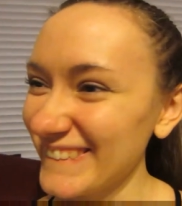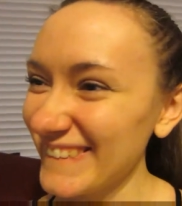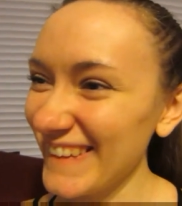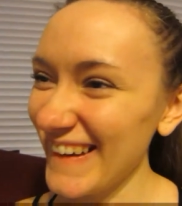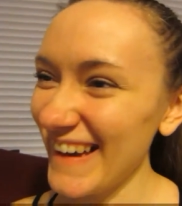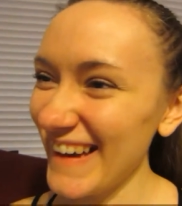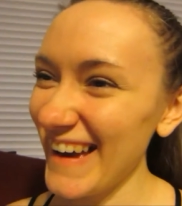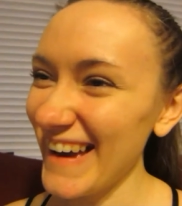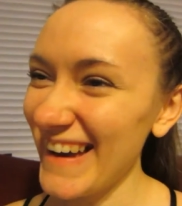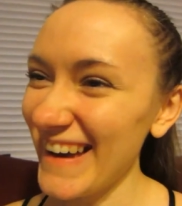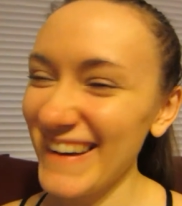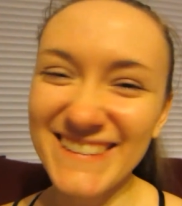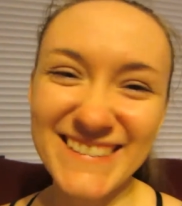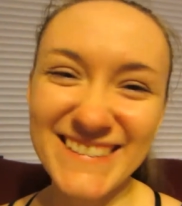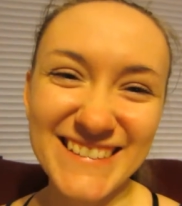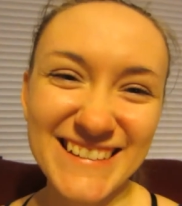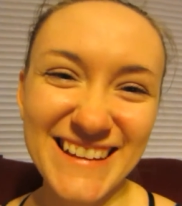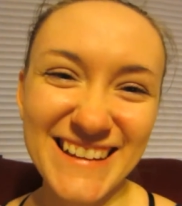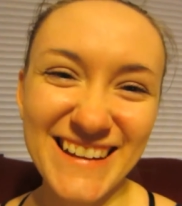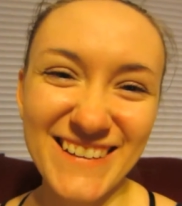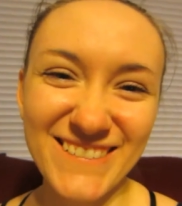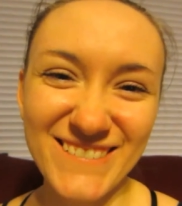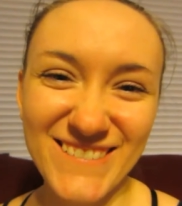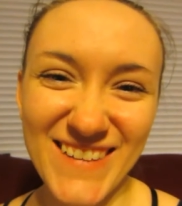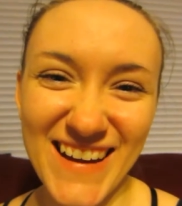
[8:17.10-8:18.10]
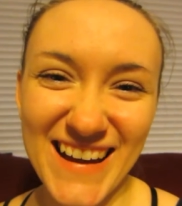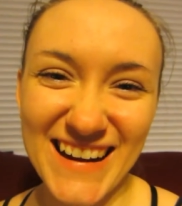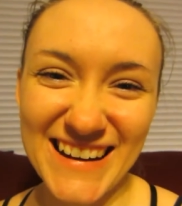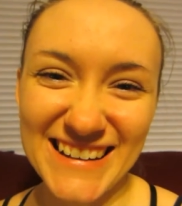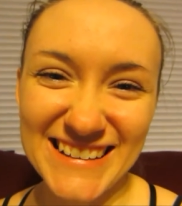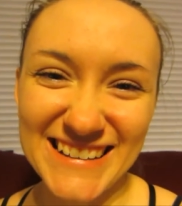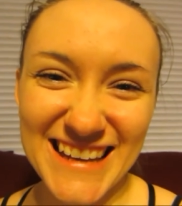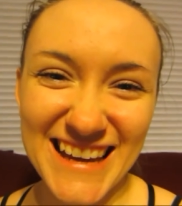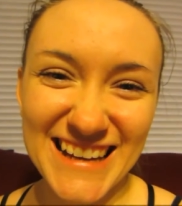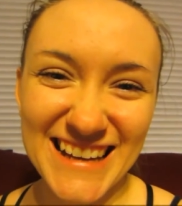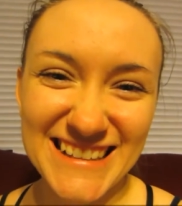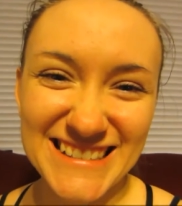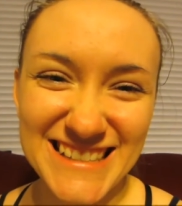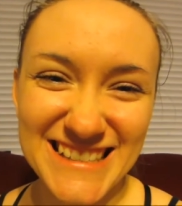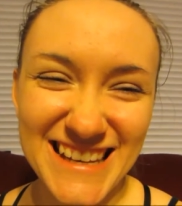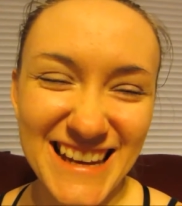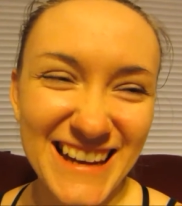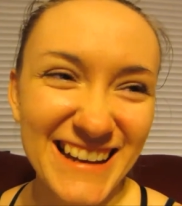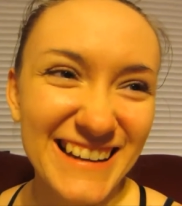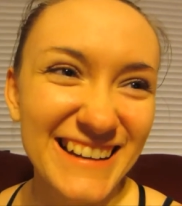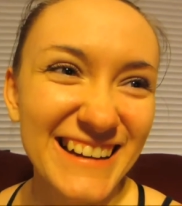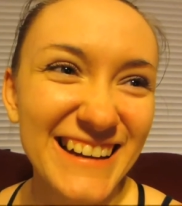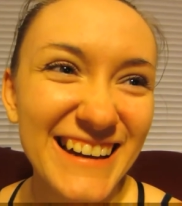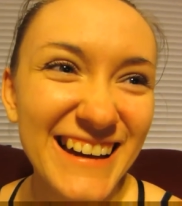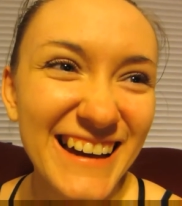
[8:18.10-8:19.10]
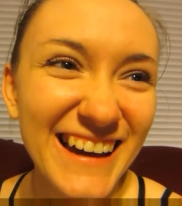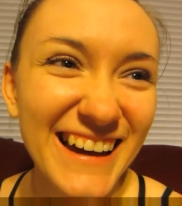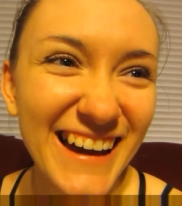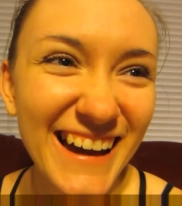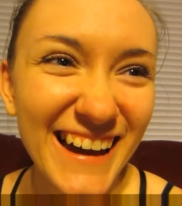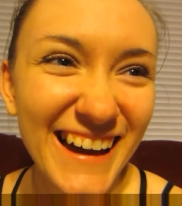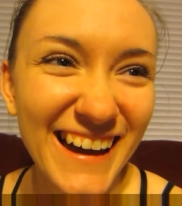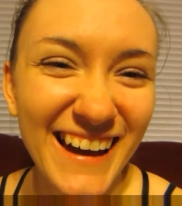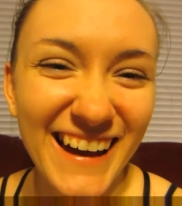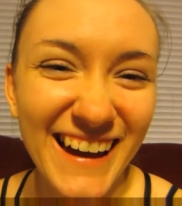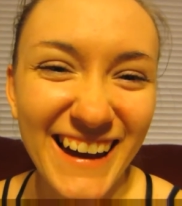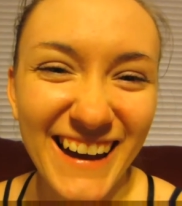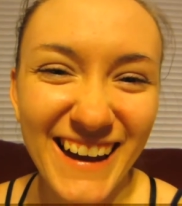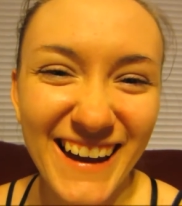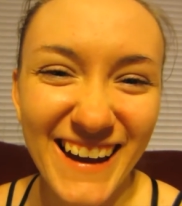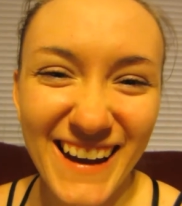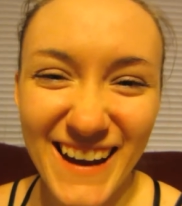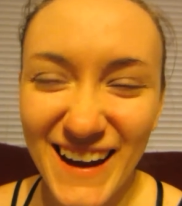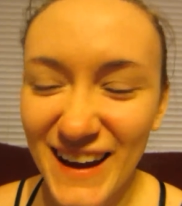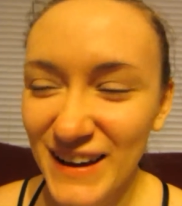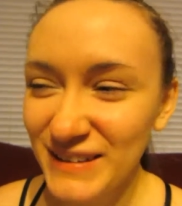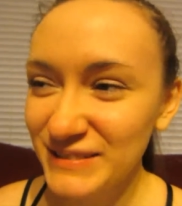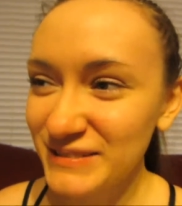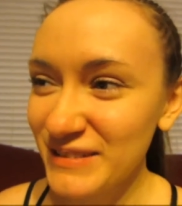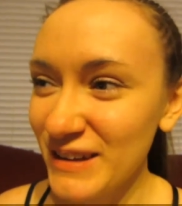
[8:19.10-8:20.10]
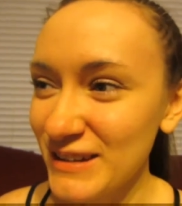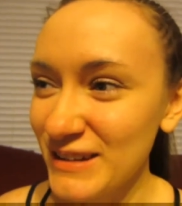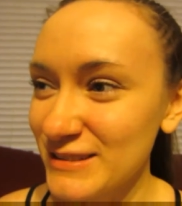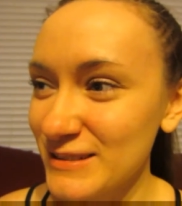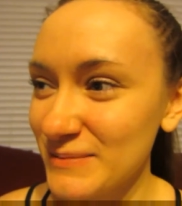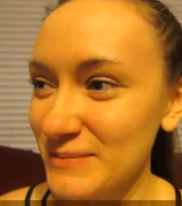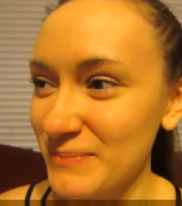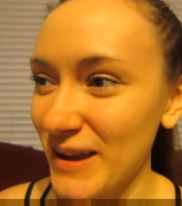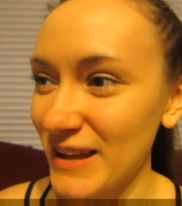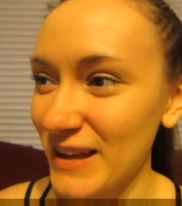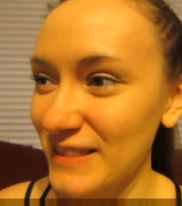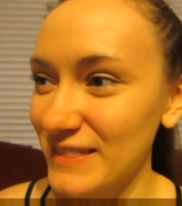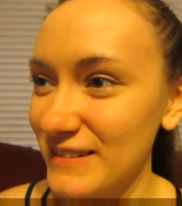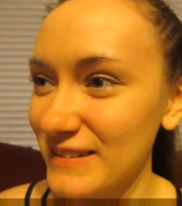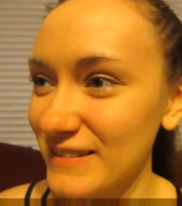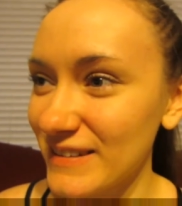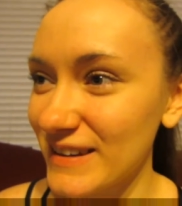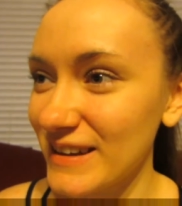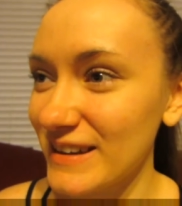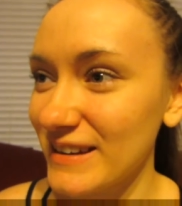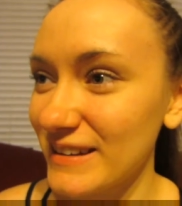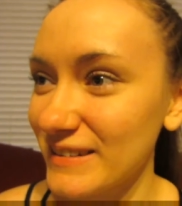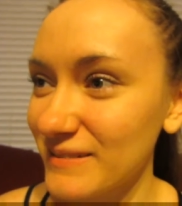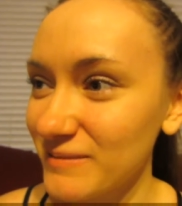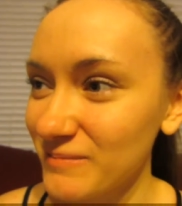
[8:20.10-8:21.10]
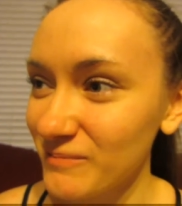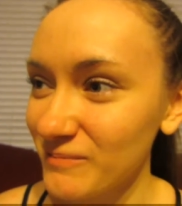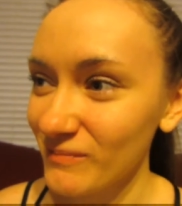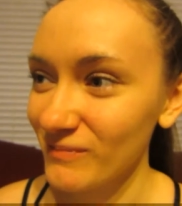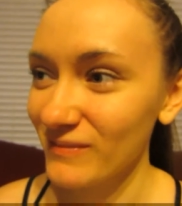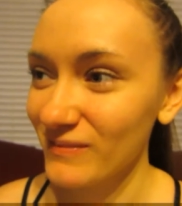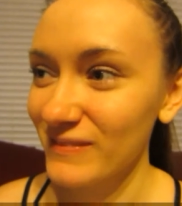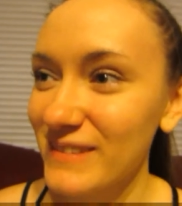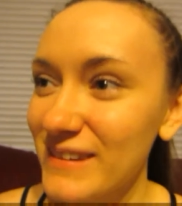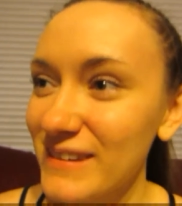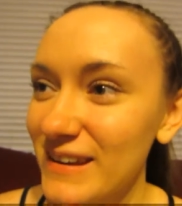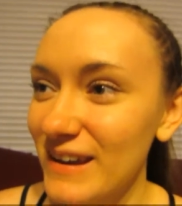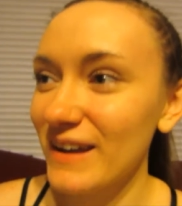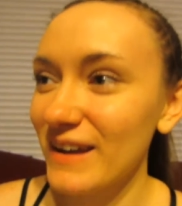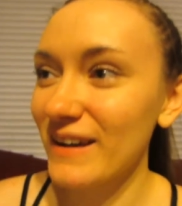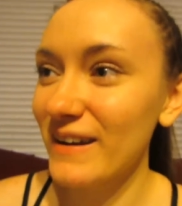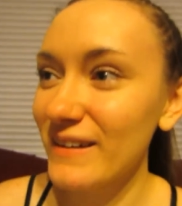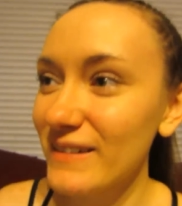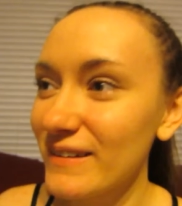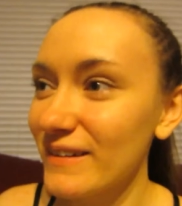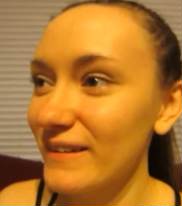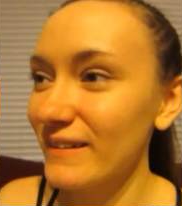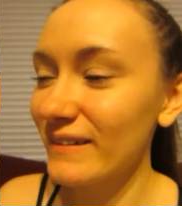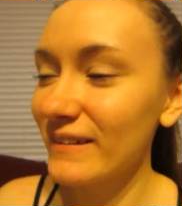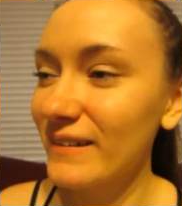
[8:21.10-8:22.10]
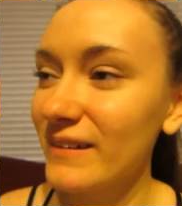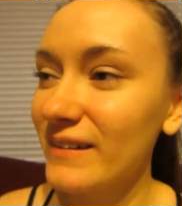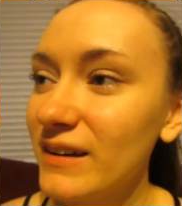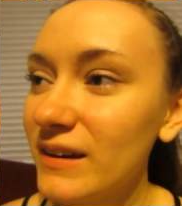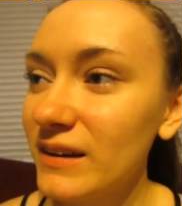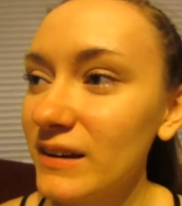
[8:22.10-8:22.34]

Woo! They're paying attention! I was watching Matthew eat. Yeah, yeah.